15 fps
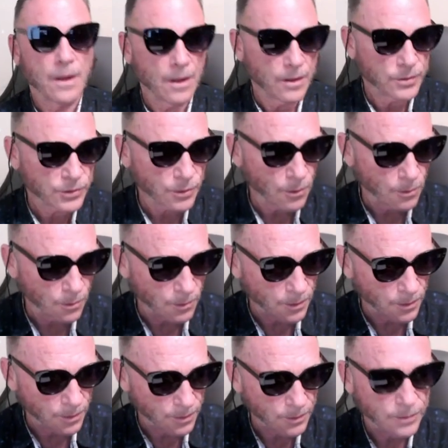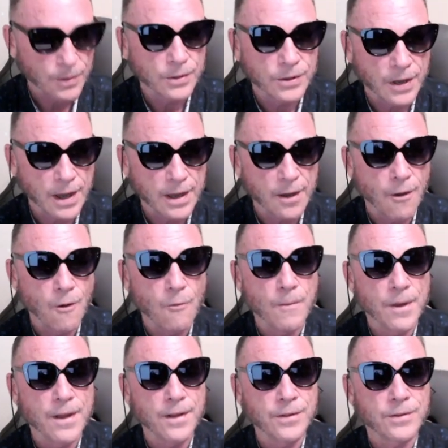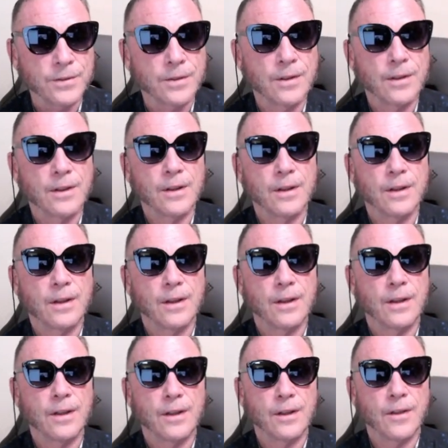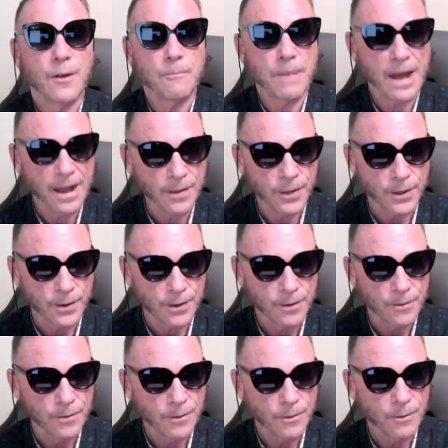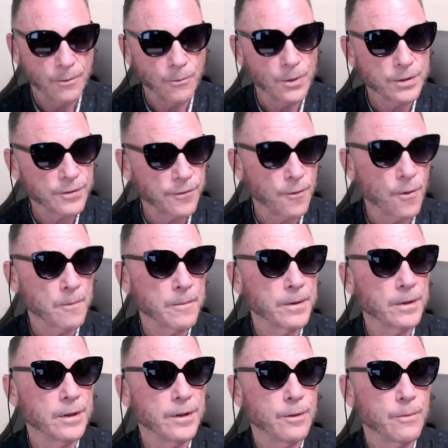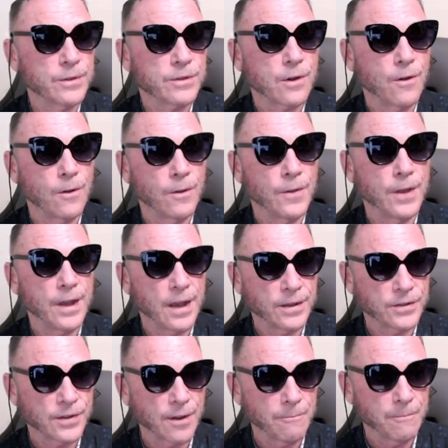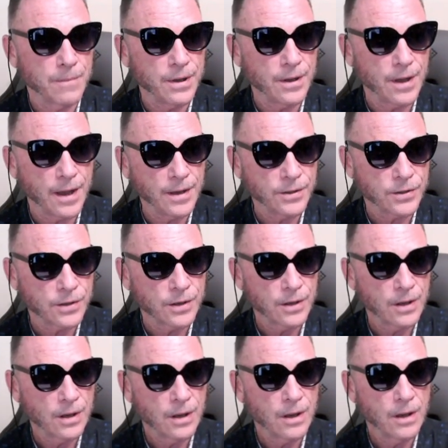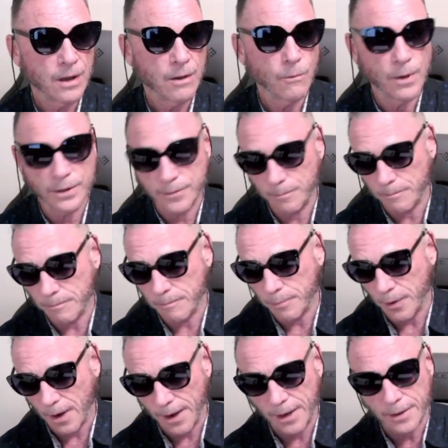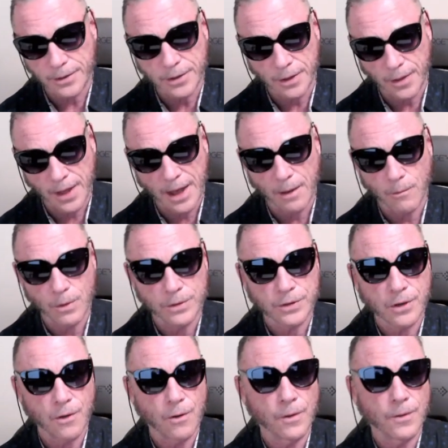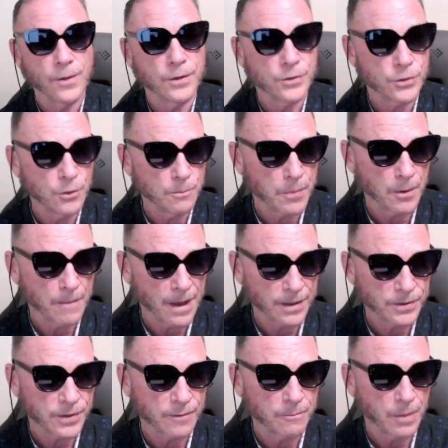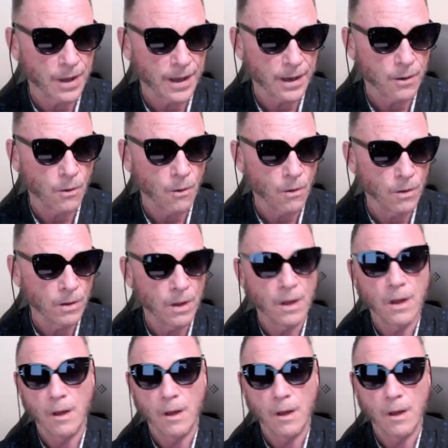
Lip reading: So the take home is the panther, which formerly was called the SMBH, which prior to that was called the supermassive black hole.